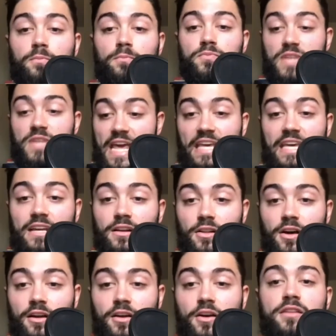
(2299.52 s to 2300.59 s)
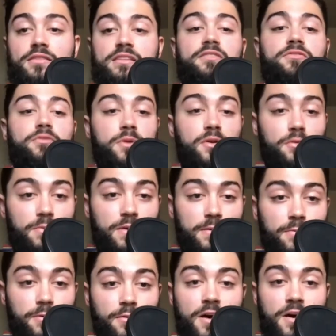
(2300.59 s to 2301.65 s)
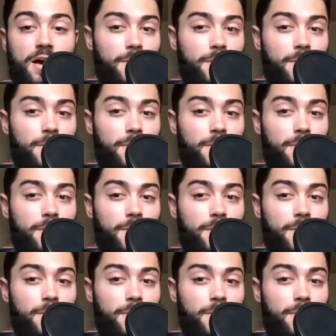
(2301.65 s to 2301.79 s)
take in a lot of content from other people.